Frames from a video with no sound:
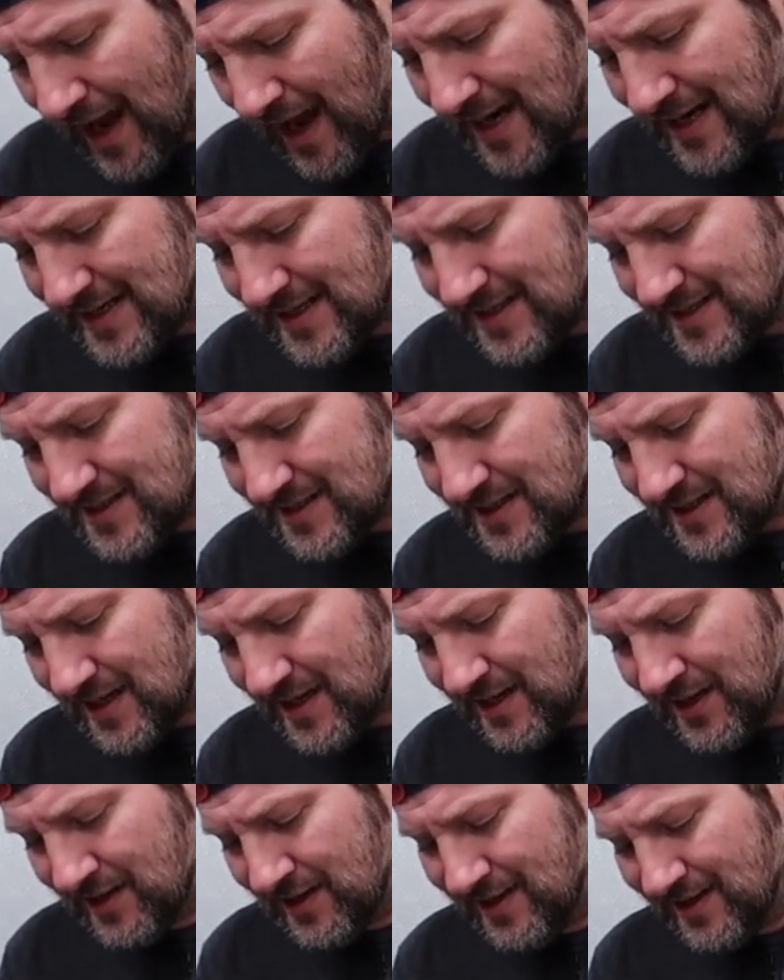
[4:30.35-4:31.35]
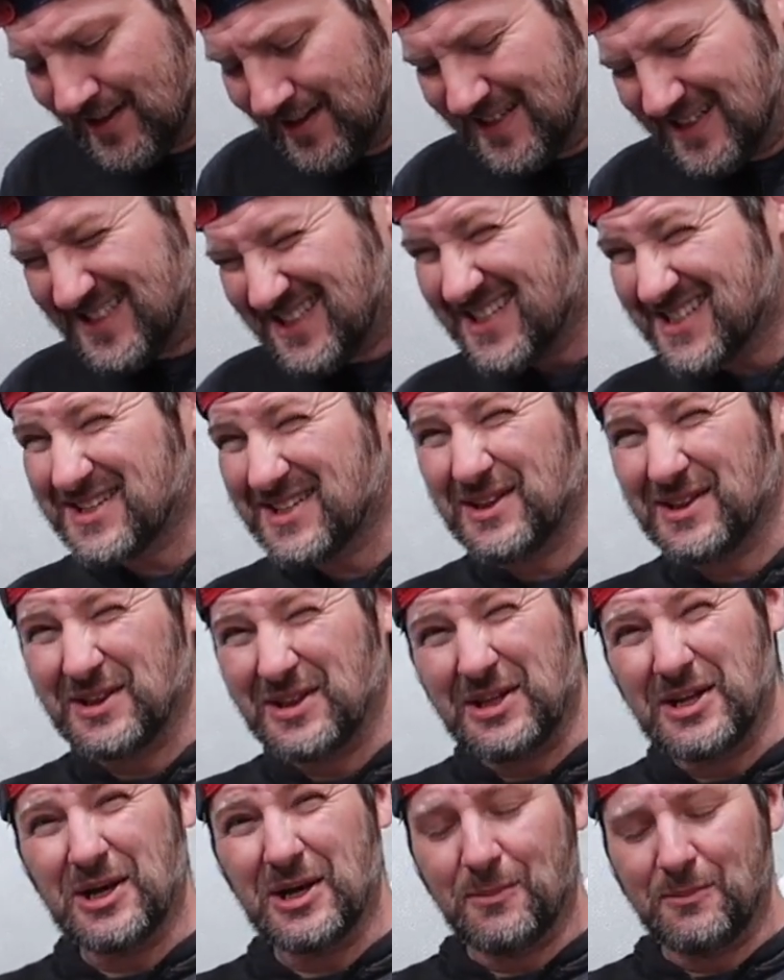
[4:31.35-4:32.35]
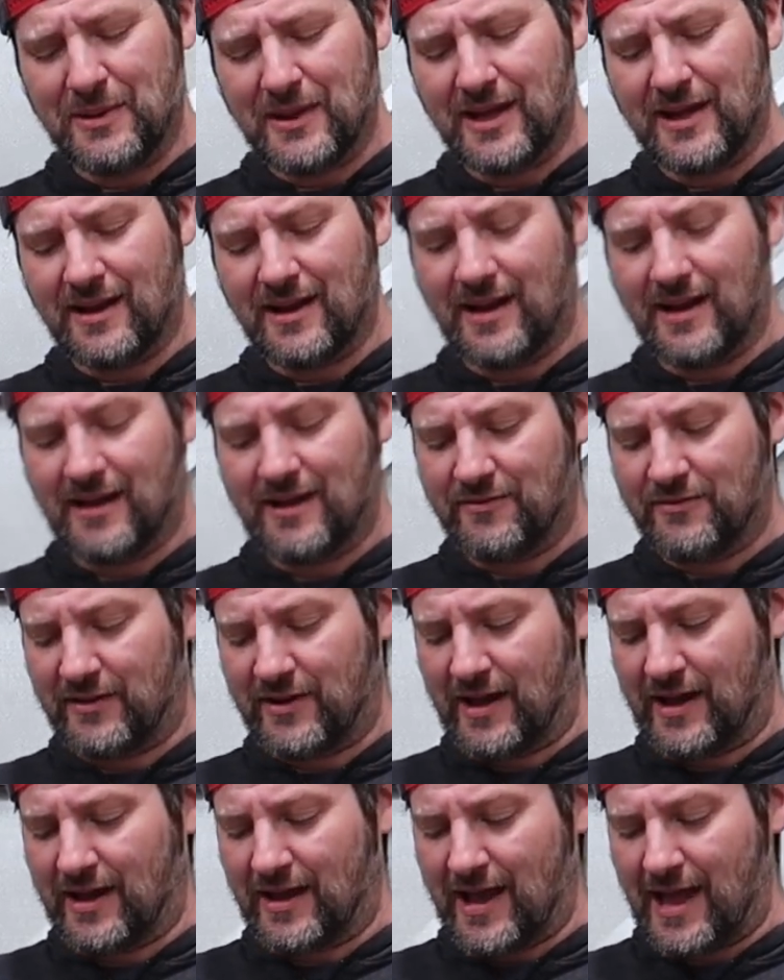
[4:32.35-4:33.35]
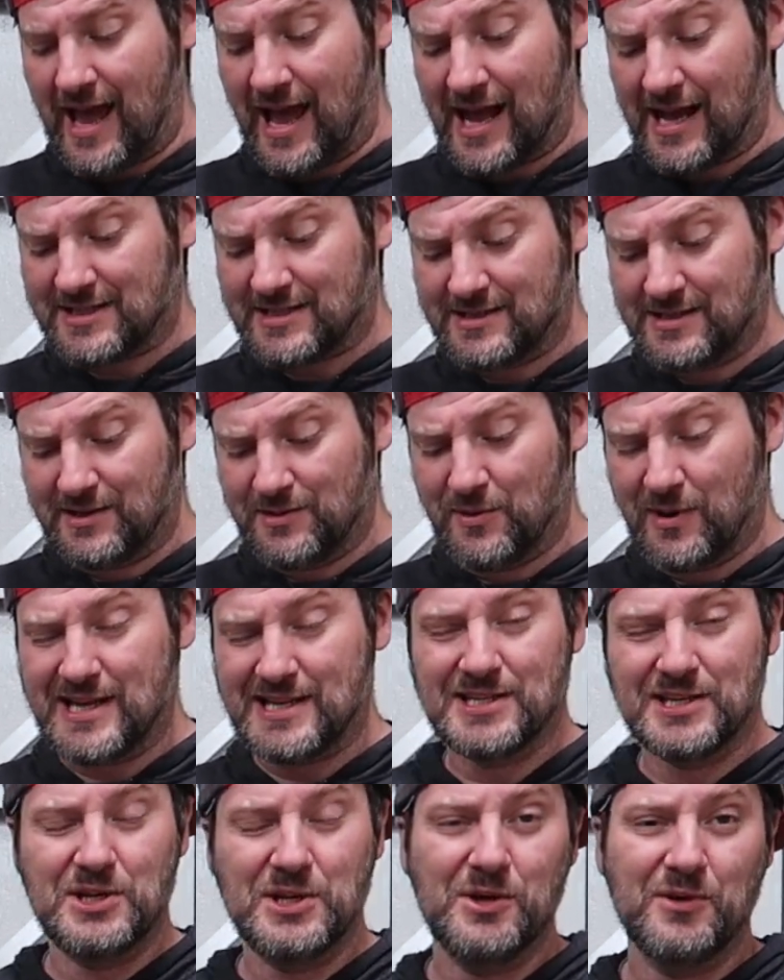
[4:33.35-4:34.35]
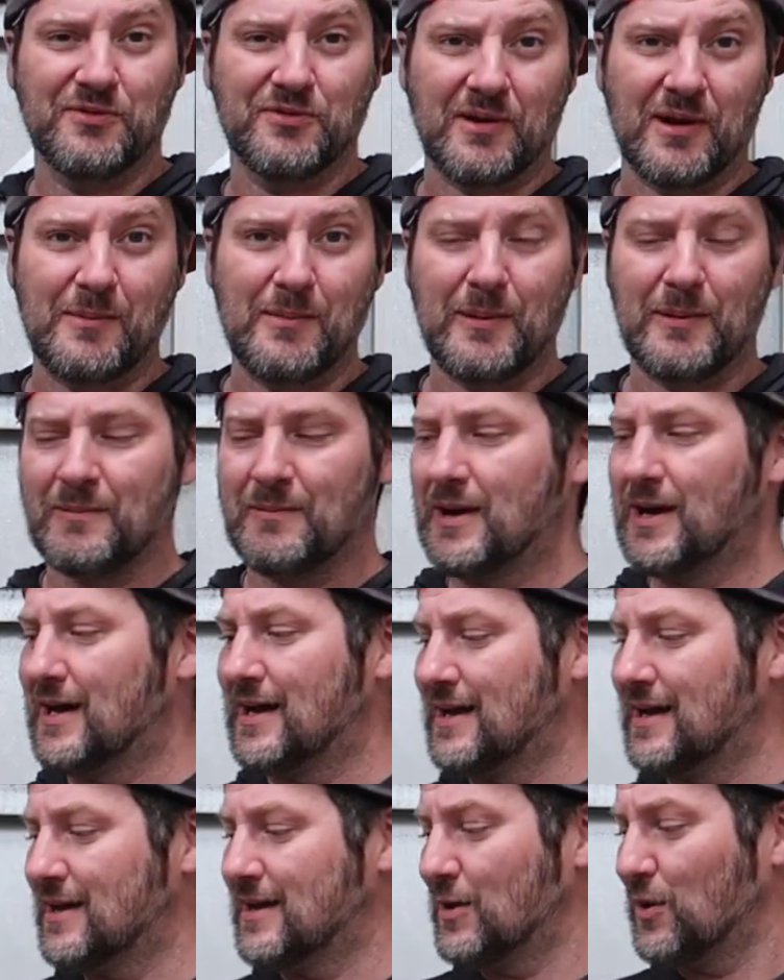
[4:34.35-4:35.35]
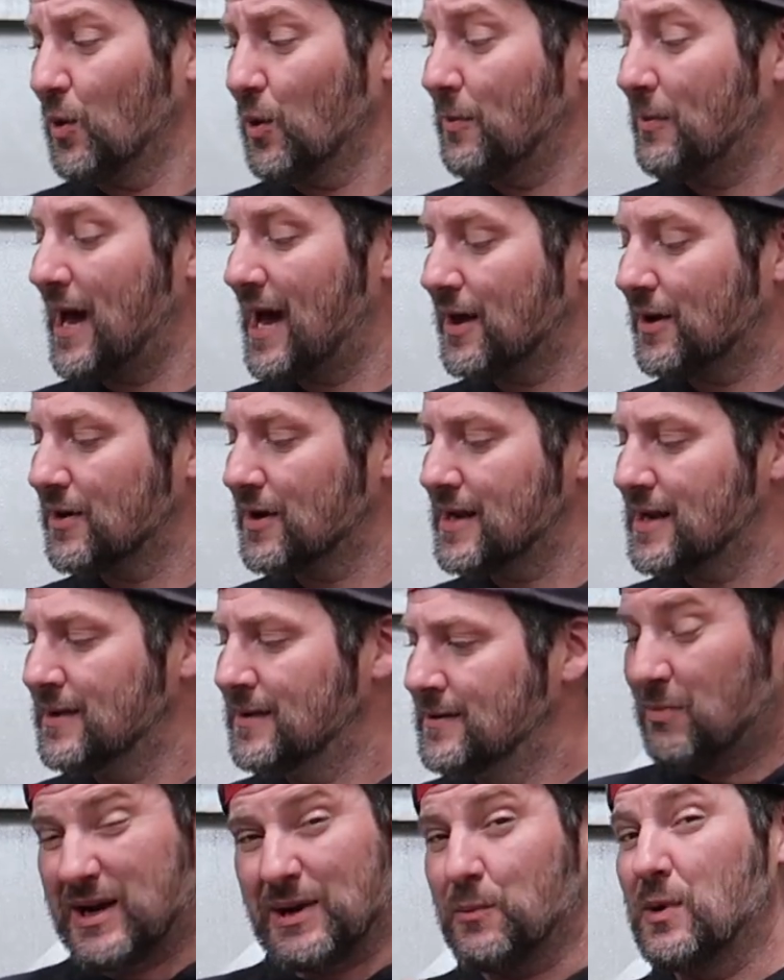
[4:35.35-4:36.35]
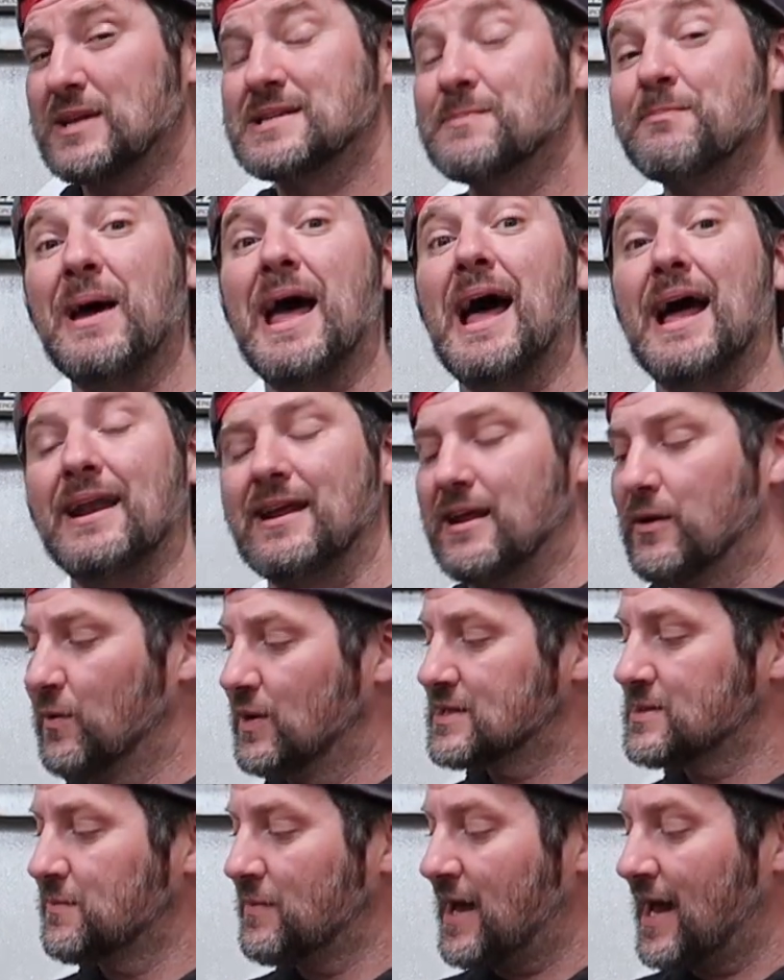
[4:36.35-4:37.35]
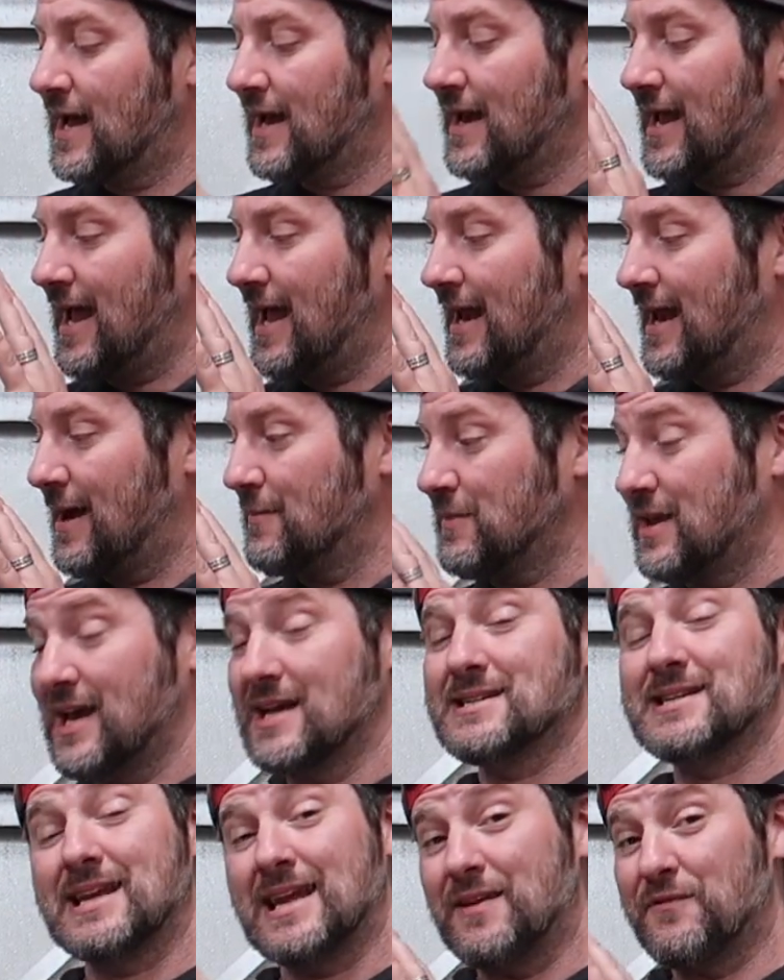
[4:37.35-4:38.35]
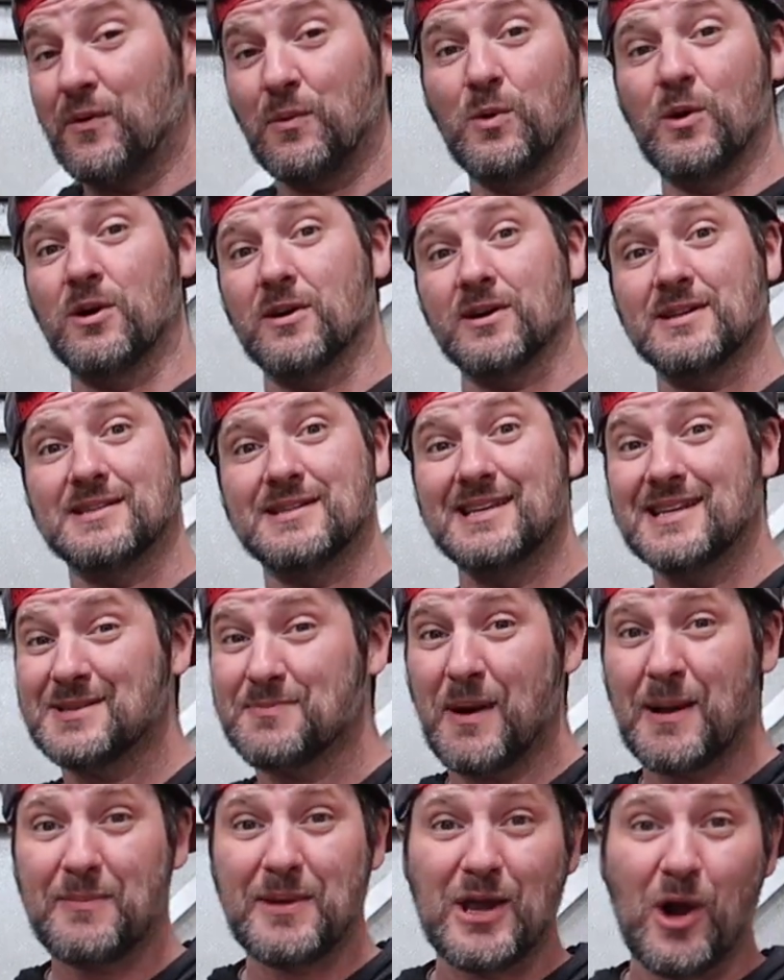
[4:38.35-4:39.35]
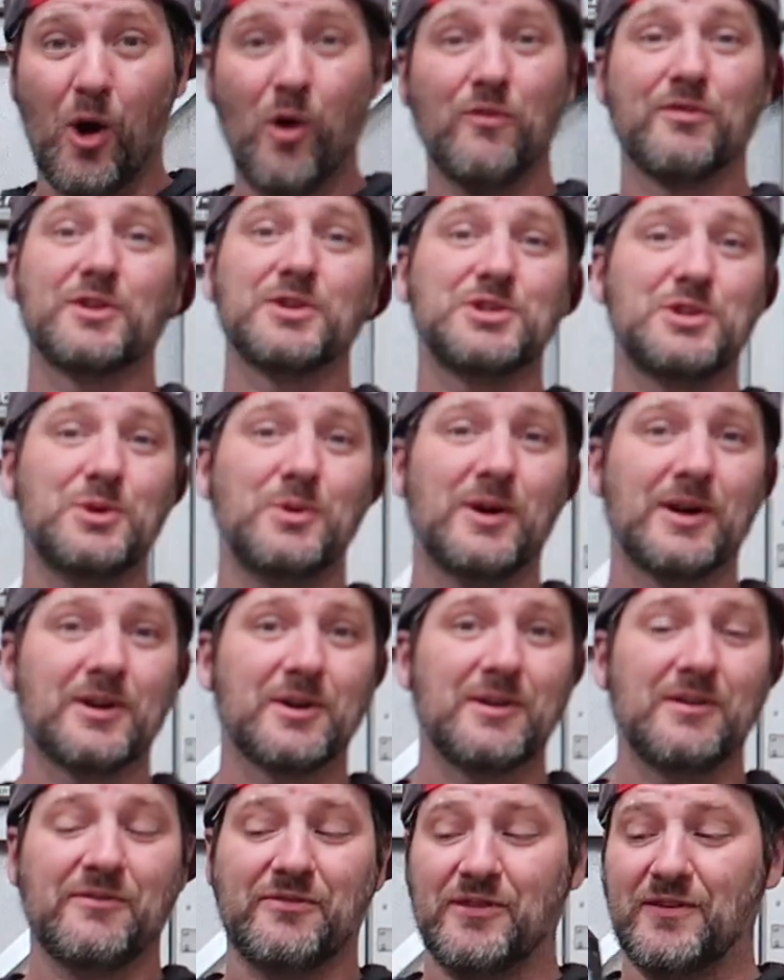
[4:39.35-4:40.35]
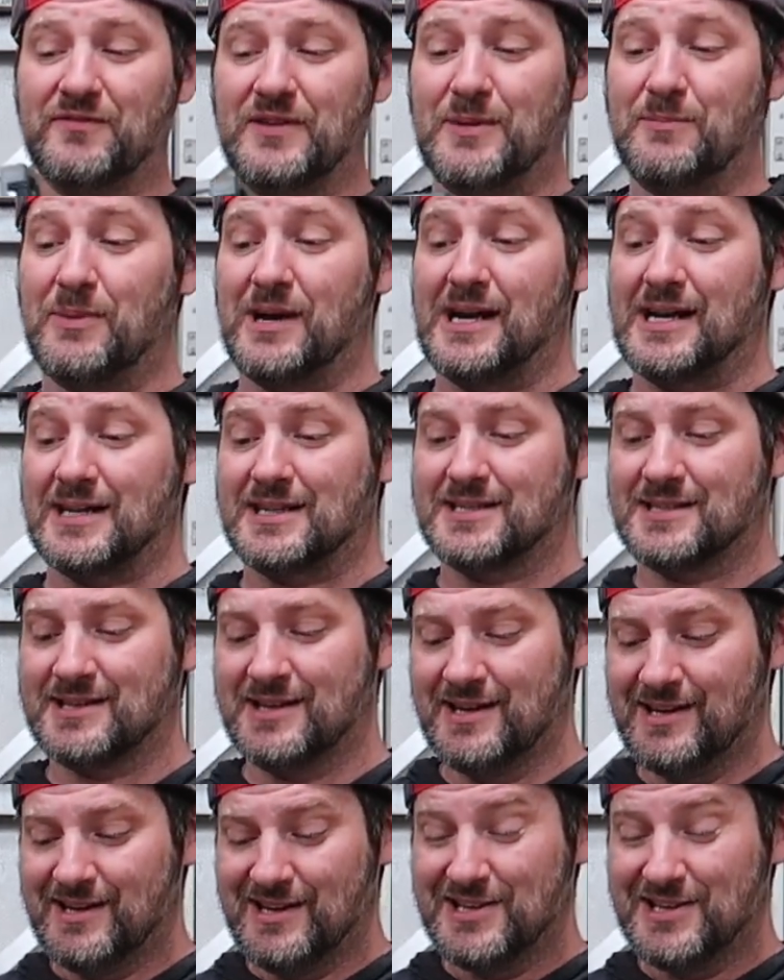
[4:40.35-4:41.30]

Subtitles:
I did see just a little bit of acid residue from an old battery, but it wasn't bad. It wasn't bad, and I'm guessing if it works, this might be over 250 bucks.